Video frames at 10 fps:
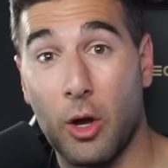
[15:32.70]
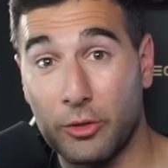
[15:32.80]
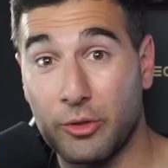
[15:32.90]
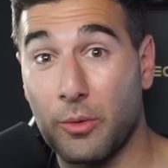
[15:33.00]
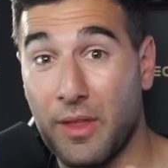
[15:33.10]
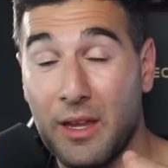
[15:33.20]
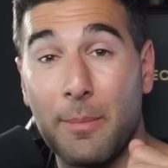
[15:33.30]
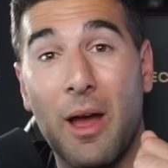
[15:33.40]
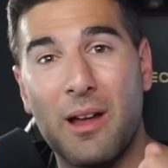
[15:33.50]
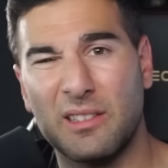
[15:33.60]
also think
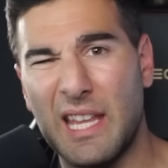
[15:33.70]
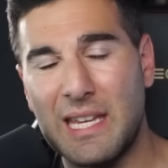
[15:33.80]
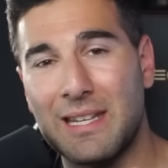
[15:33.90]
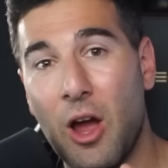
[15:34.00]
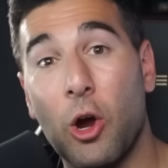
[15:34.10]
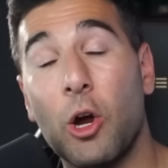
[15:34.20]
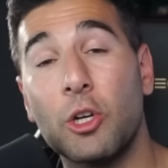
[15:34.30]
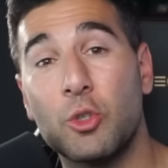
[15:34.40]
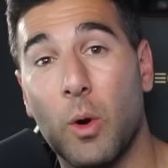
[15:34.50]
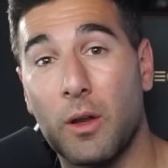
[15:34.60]
about how late and
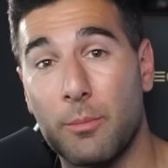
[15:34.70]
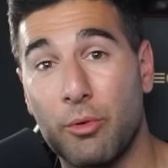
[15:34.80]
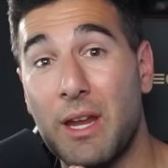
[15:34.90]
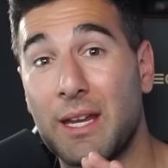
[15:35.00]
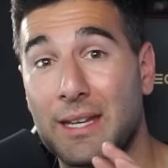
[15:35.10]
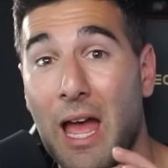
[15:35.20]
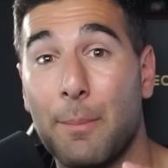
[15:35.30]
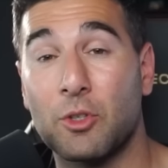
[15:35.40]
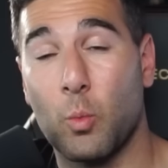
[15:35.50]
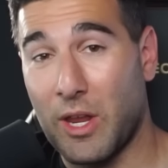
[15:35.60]
hard you are on the brake and how
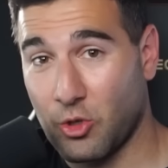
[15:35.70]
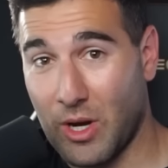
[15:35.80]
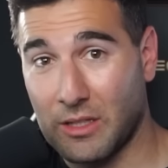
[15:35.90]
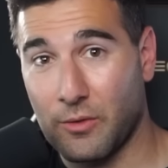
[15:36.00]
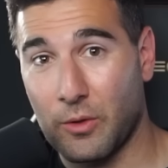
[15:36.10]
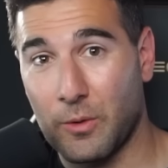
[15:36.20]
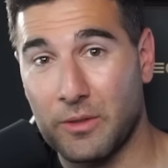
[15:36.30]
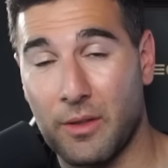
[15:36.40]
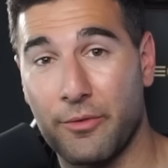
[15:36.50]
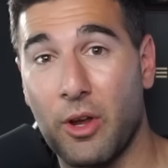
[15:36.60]
much weight transfer there
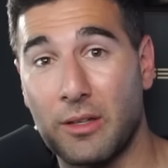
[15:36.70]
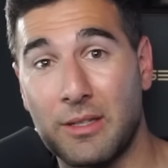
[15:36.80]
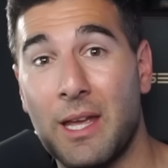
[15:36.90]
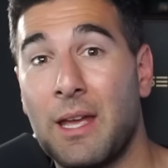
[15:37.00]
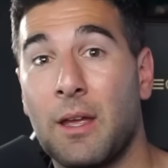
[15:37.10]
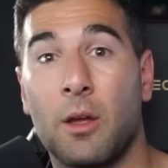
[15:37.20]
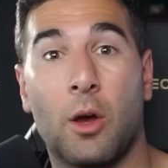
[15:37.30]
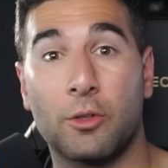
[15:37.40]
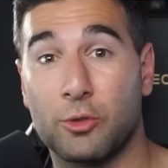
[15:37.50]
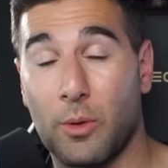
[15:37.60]
is on the front.
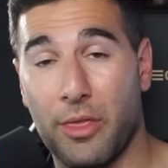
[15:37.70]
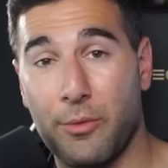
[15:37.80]
Also on